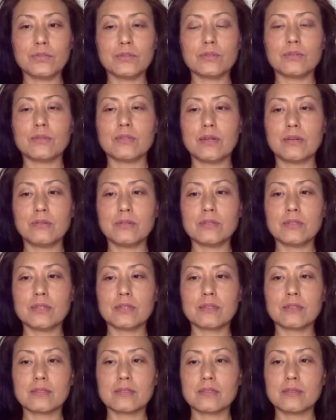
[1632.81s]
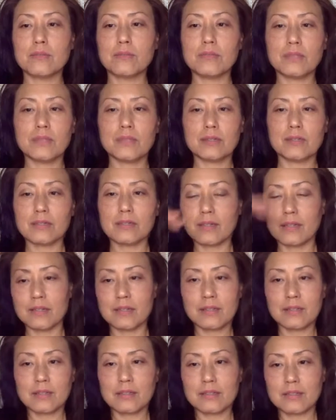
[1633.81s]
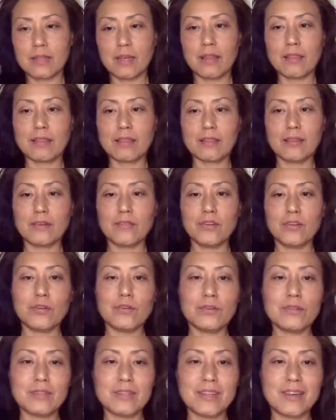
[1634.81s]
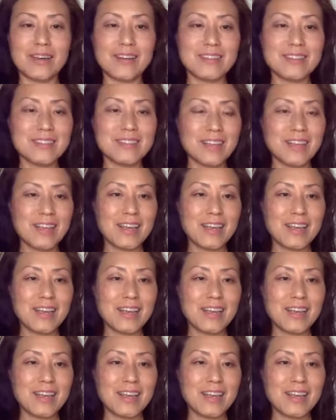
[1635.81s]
So that was like something like 10th level that